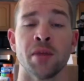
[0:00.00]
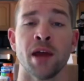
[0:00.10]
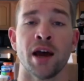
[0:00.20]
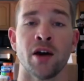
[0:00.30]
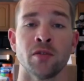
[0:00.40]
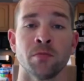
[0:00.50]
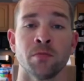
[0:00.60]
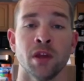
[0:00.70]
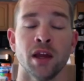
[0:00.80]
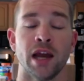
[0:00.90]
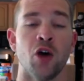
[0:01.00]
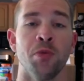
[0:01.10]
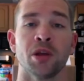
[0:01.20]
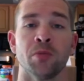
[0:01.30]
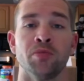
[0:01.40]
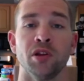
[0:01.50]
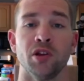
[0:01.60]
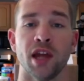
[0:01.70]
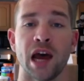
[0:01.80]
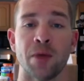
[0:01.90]
now, I would be completely
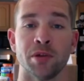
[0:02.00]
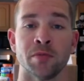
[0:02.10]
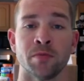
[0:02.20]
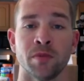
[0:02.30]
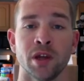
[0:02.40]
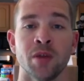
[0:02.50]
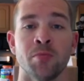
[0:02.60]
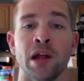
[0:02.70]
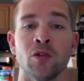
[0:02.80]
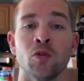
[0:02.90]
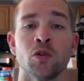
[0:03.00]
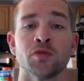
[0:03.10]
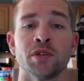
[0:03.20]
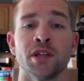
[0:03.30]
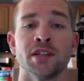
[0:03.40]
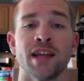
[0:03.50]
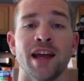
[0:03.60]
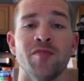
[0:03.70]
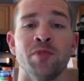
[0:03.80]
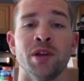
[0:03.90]
happy. My glucose readings
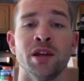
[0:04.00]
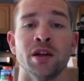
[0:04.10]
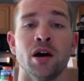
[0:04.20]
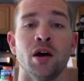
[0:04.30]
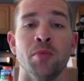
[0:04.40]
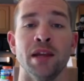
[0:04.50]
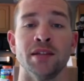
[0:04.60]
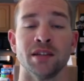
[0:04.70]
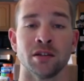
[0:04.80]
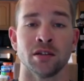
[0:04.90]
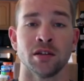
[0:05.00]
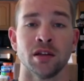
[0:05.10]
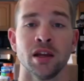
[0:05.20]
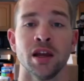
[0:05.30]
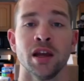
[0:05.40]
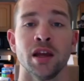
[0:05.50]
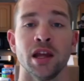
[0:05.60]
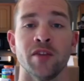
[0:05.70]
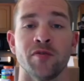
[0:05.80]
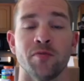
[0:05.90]
have been amazing.
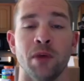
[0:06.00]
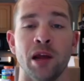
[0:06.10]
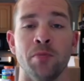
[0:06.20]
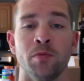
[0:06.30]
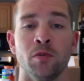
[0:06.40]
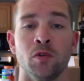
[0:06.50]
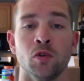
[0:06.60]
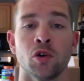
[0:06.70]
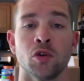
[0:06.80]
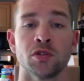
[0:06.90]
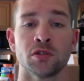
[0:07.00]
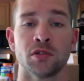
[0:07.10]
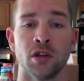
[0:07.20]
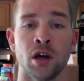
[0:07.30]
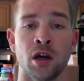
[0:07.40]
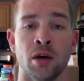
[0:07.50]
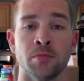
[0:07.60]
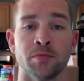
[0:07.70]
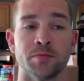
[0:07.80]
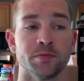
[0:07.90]
If my glucose
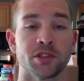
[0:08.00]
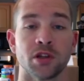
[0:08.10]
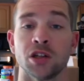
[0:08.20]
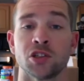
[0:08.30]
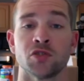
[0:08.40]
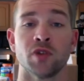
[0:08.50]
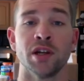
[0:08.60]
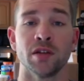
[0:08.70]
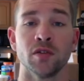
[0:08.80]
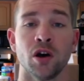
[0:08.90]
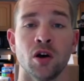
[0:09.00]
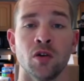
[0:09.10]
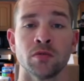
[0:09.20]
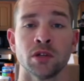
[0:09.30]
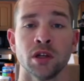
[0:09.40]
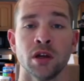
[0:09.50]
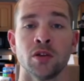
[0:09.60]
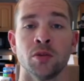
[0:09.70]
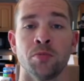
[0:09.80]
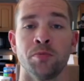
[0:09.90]
starts trending low,
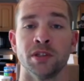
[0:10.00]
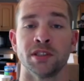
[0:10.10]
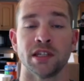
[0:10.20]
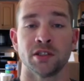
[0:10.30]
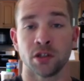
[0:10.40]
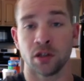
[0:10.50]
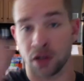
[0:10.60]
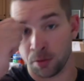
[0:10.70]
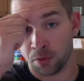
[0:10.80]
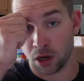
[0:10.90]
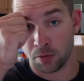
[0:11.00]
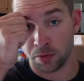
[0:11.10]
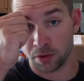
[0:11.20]
the sensor and pump,